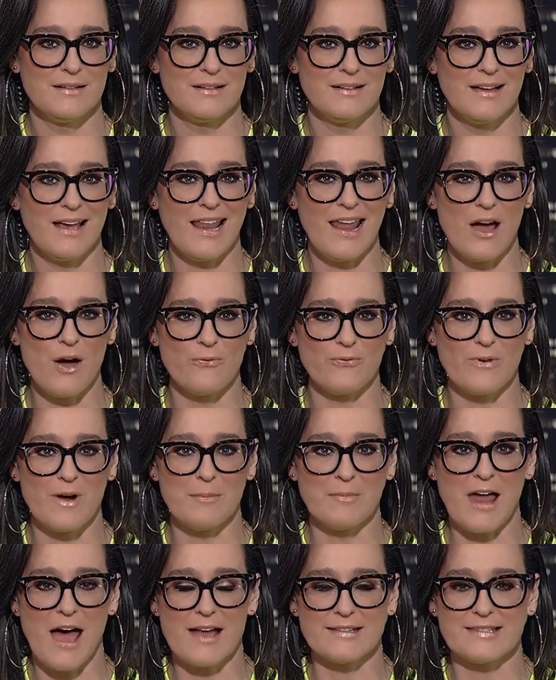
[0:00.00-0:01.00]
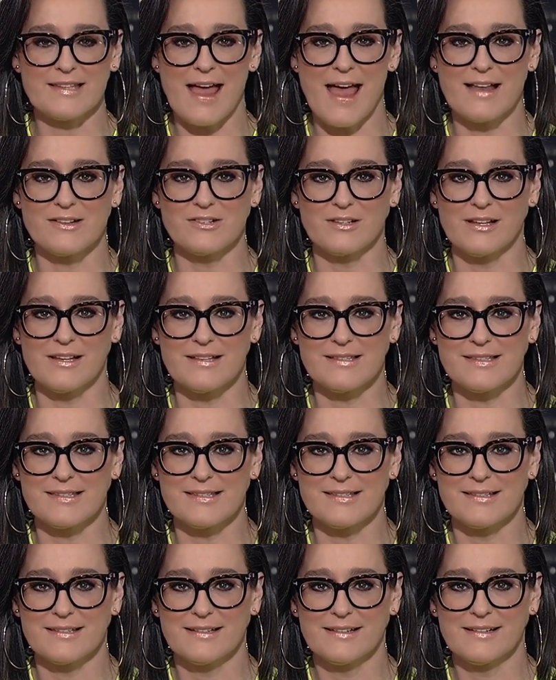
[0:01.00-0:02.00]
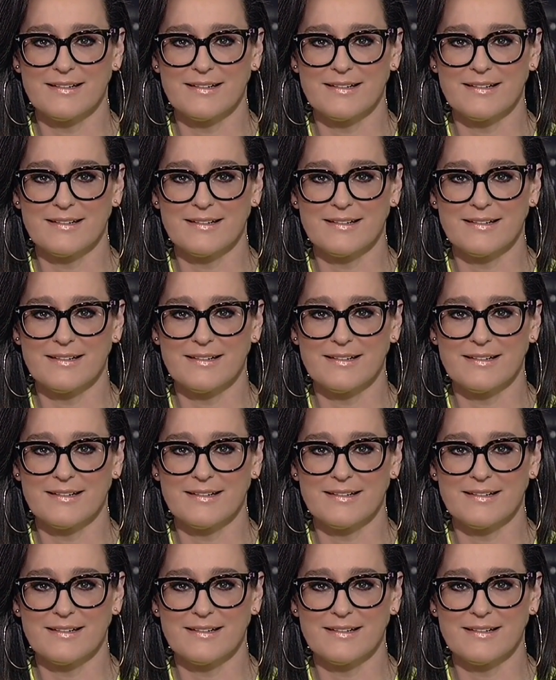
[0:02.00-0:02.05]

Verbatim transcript: Hello from Los Angeles.